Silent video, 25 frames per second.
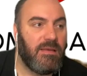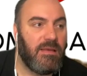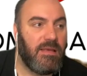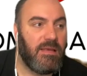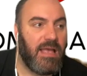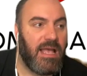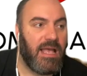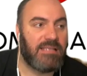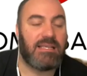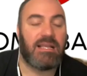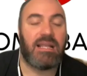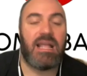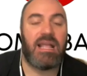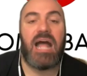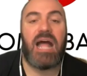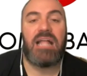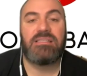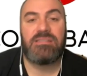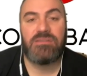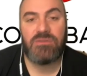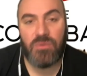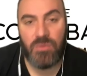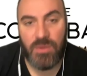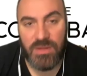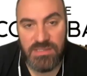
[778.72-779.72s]
as a
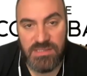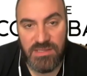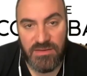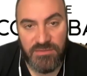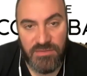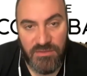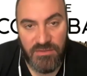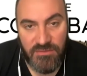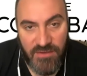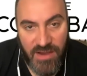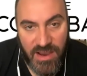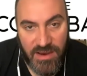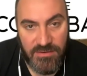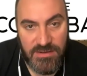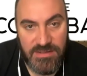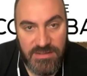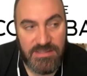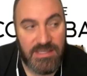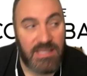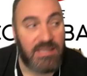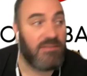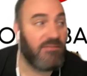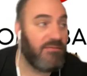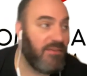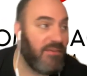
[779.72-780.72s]
consequence of the
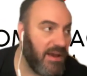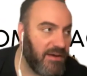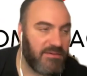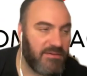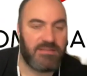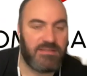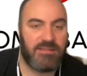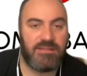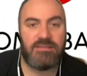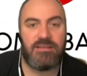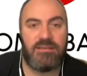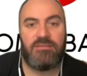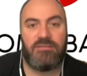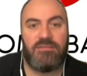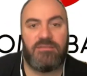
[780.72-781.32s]
virus than the virus itself.